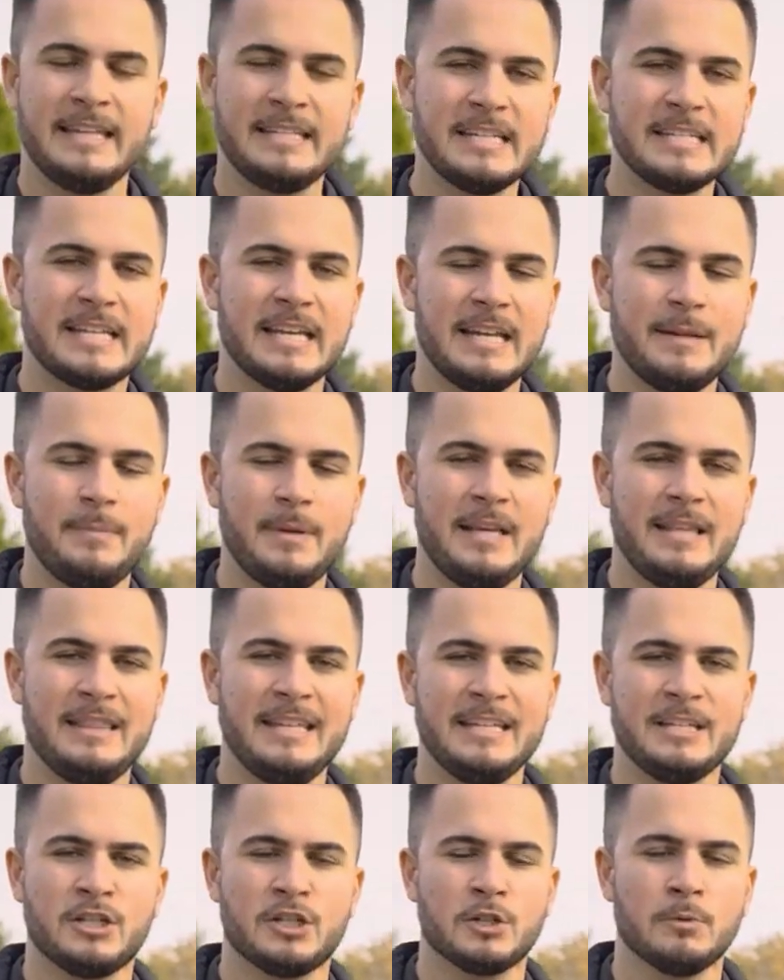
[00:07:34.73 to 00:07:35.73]
this is gonna be
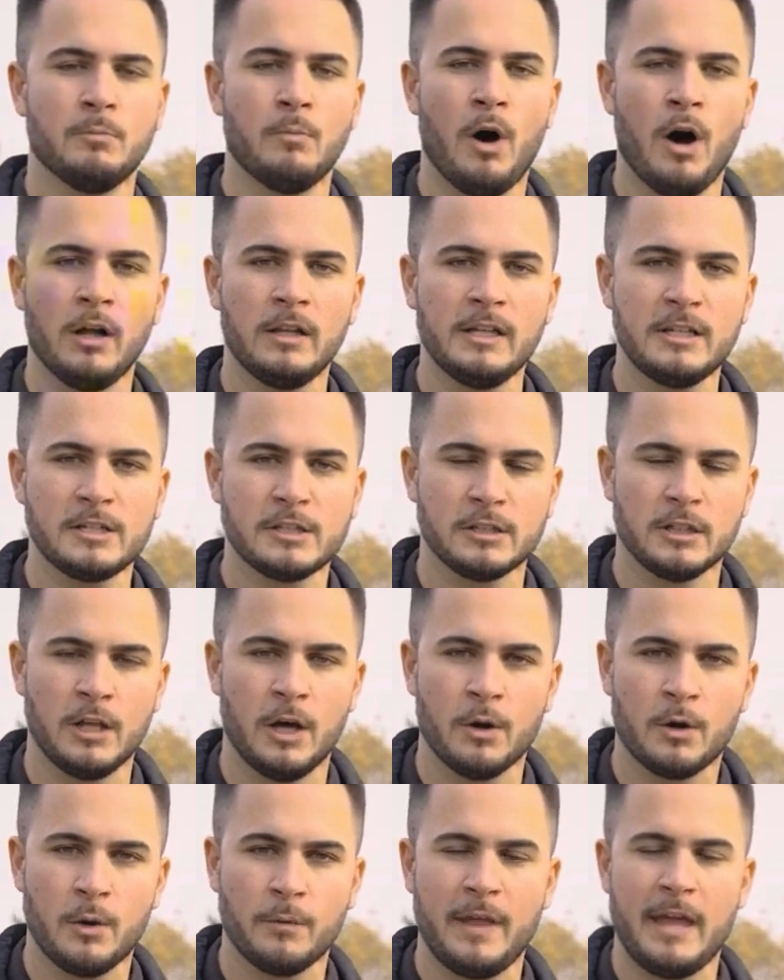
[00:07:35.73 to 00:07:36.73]
the smallest
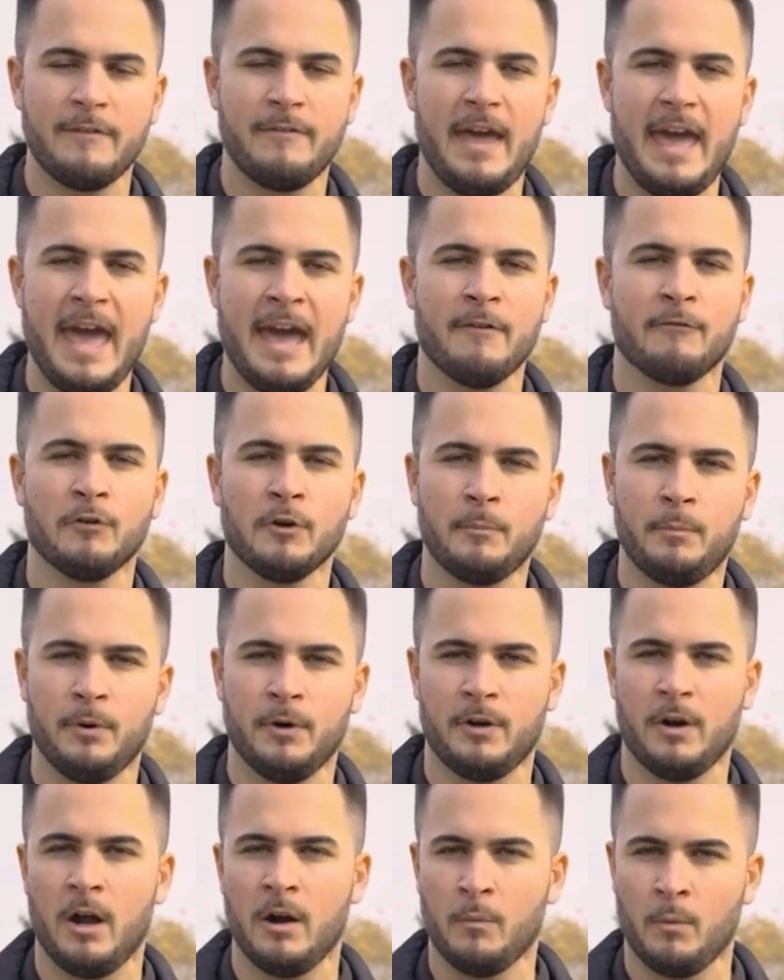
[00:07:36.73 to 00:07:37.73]
logo they have ever
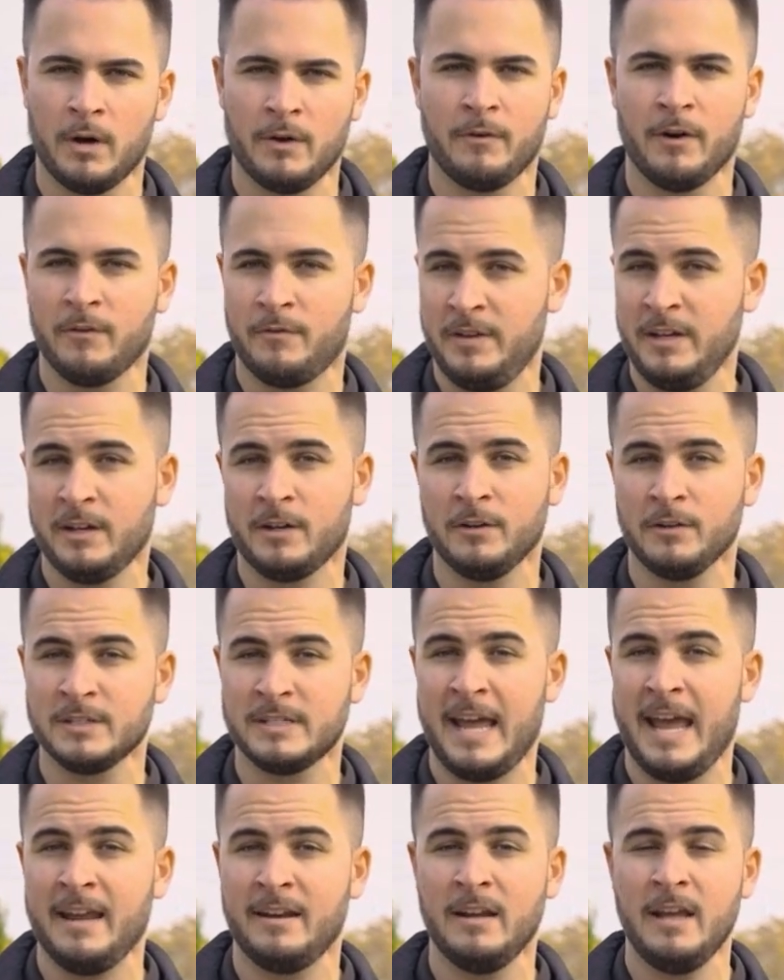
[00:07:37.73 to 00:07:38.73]
put on one of our
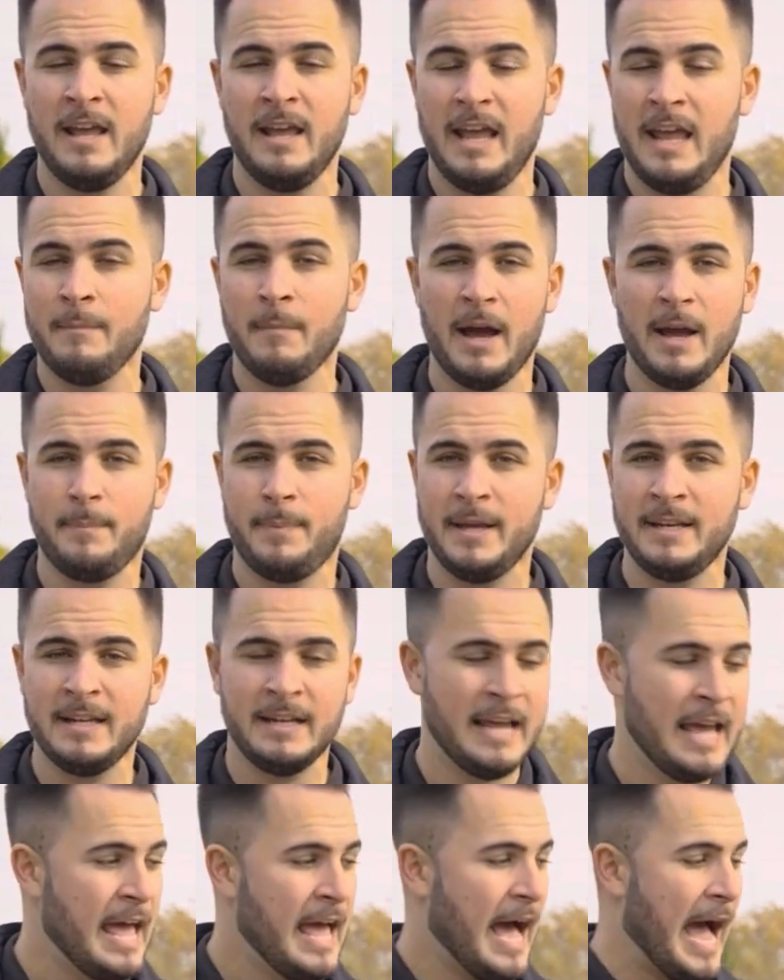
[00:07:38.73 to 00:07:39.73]
vehicles. And in my
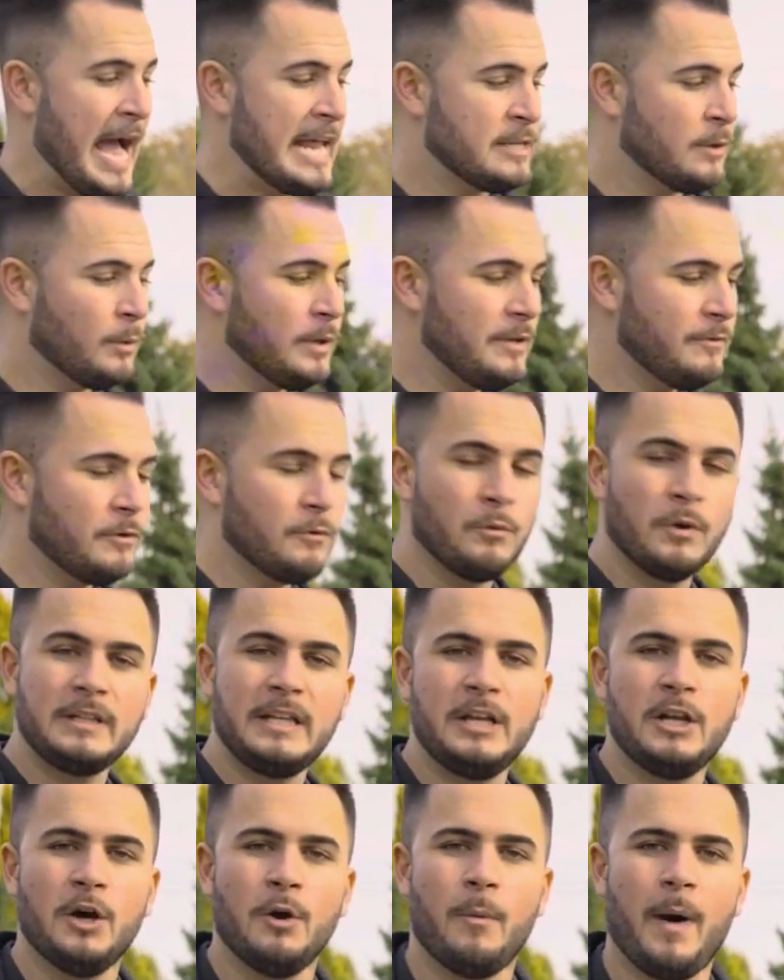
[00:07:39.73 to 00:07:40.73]
opinion, I don't even
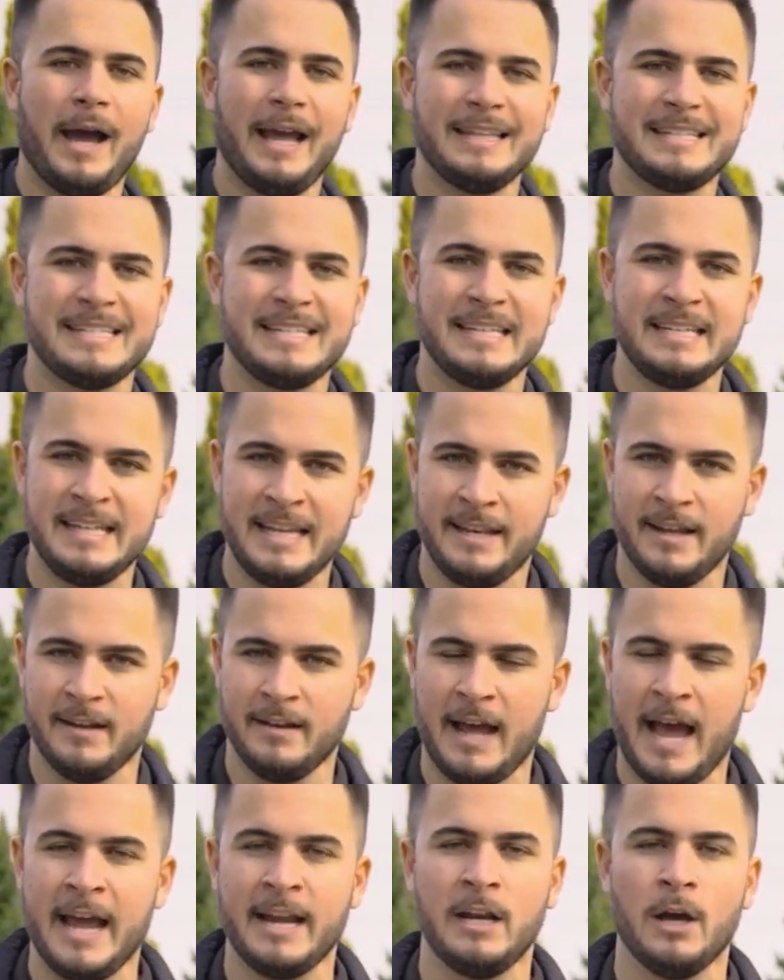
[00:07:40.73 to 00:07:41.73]
really know why it's needed.
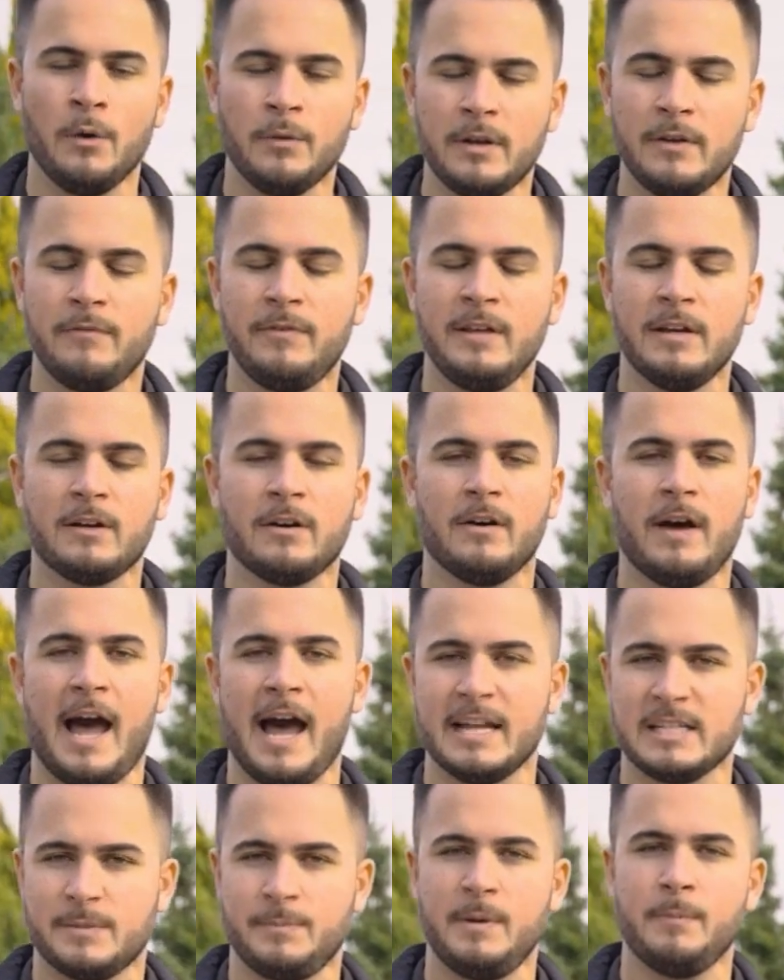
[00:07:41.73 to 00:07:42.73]
I know that a vehicle
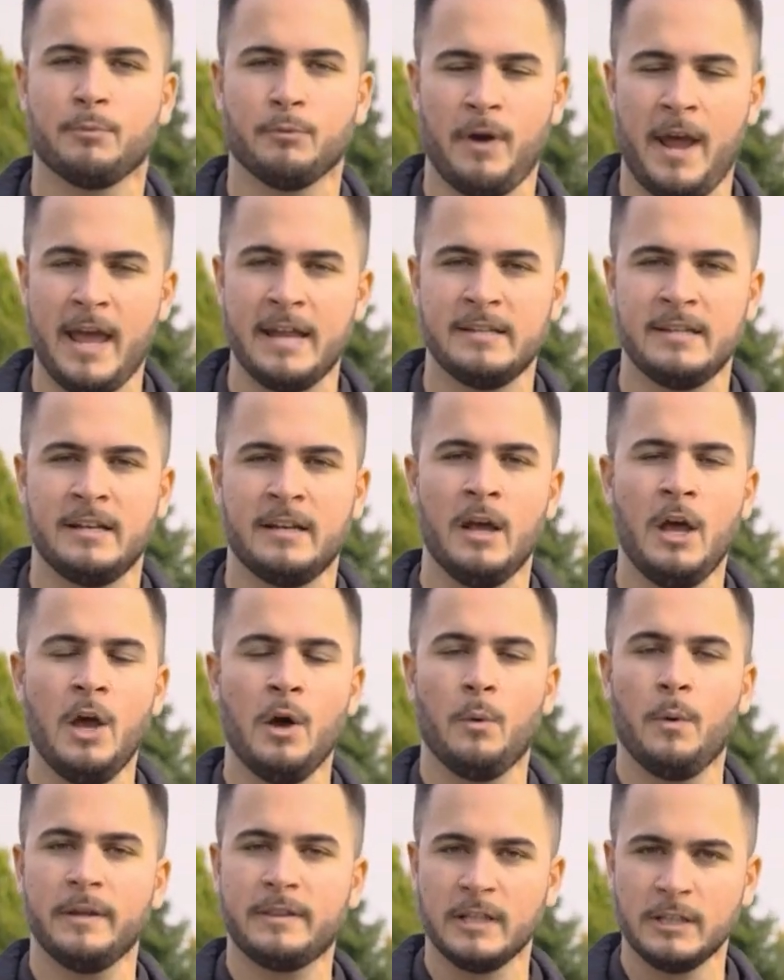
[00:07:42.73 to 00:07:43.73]
has to be branded
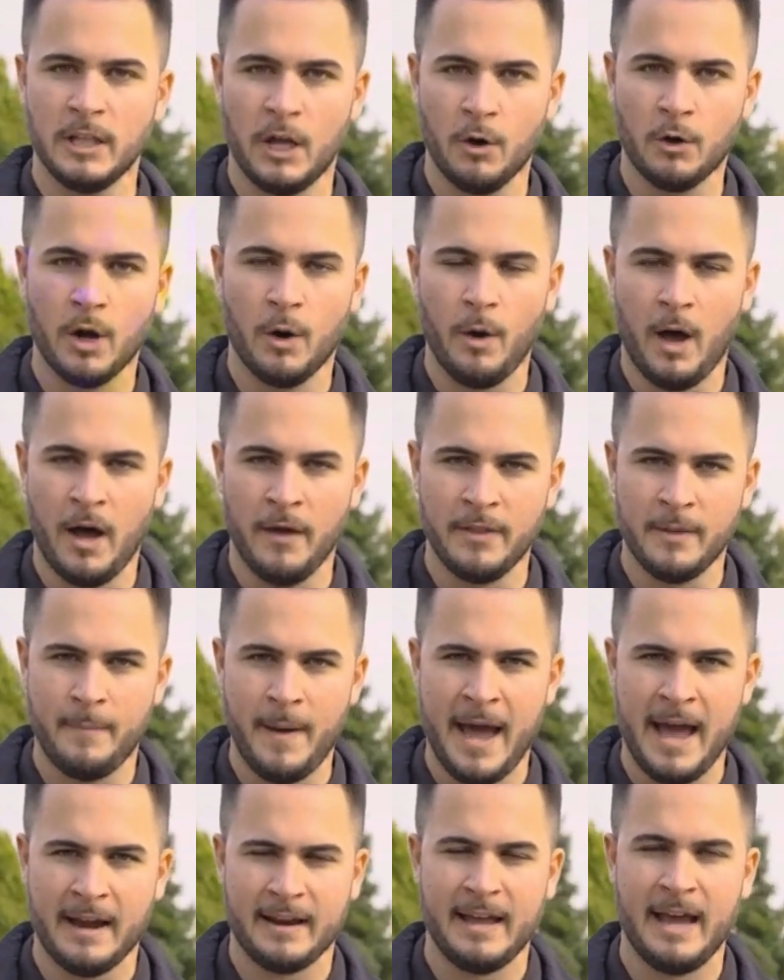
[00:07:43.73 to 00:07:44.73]
with a logo on the
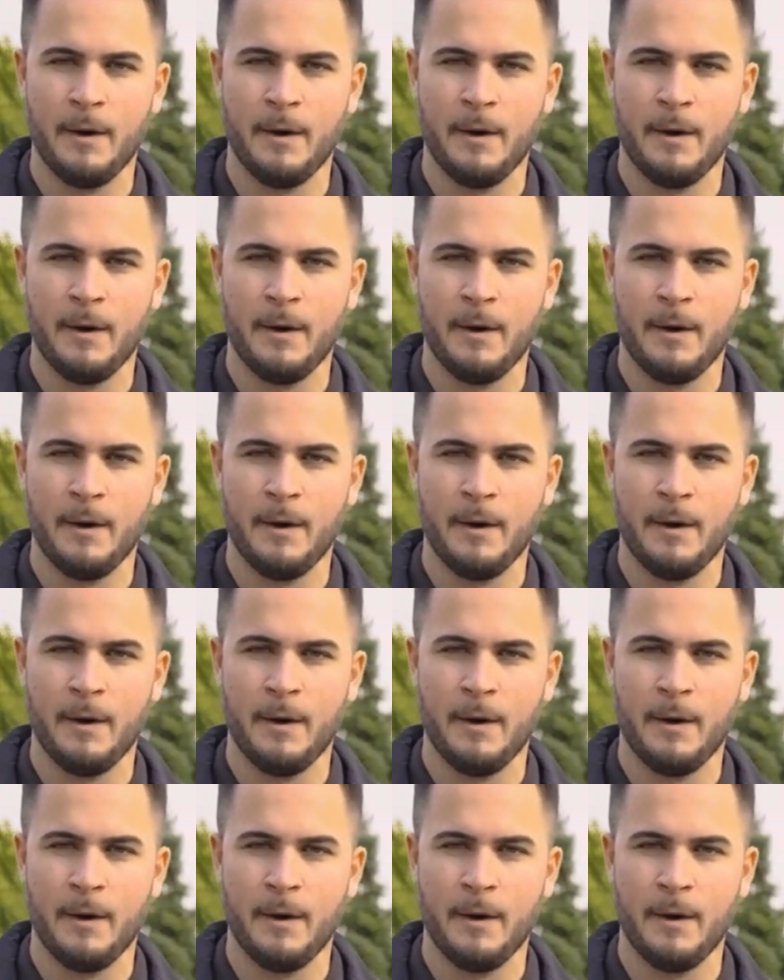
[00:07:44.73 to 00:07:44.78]
back.